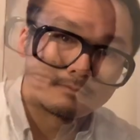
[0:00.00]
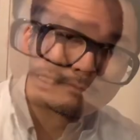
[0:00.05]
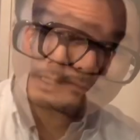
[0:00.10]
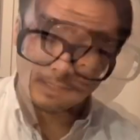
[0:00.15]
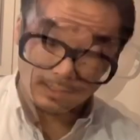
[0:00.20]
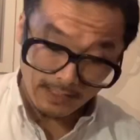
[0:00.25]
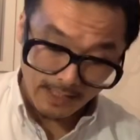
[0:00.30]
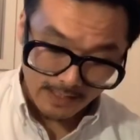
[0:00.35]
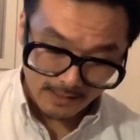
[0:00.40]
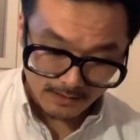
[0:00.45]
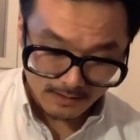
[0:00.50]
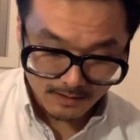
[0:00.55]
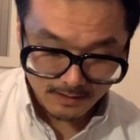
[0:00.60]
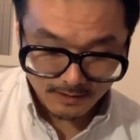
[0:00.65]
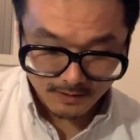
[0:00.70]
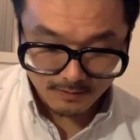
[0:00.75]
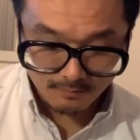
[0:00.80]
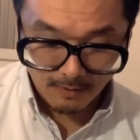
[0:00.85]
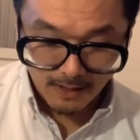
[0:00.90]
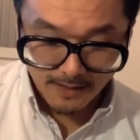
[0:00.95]
Next,
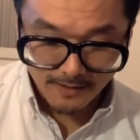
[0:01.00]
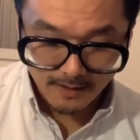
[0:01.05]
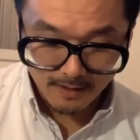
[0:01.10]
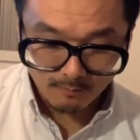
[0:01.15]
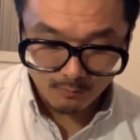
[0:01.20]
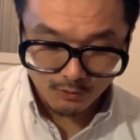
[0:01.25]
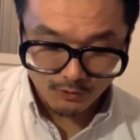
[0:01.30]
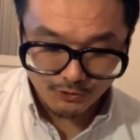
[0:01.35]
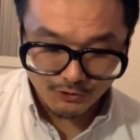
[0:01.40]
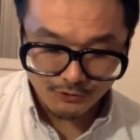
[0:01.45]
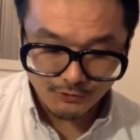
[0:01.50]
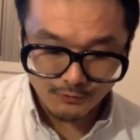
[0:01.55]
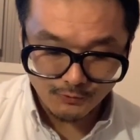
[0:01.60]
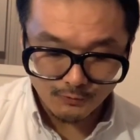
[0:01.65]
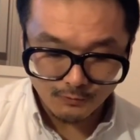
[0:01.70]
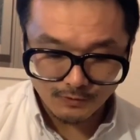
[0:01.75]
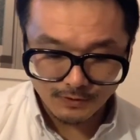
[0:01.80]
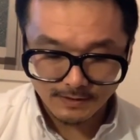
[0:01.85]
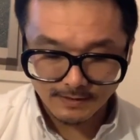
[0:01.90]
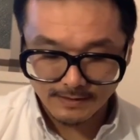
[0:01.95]
spine number
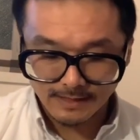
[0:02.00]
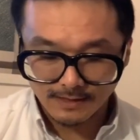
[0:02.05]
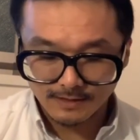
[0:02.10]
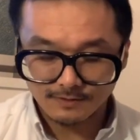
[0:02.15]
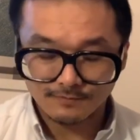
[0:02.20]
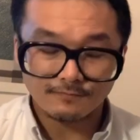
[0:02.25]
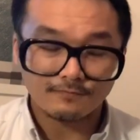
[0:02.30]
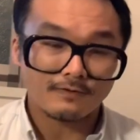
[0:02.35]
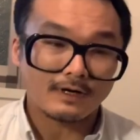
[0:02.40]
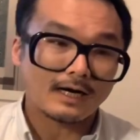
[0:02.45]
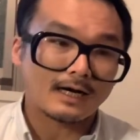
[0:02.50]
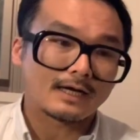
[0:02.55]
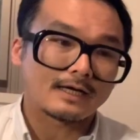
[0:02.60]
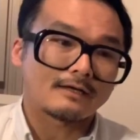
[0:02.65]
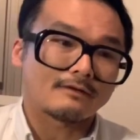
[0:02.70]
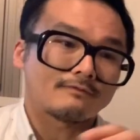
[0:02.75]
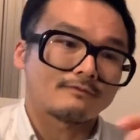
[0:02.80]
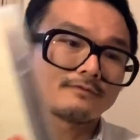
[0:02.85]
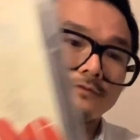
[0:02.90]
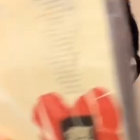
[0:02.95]

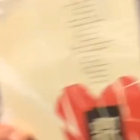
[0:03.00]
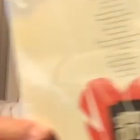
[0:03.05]
265.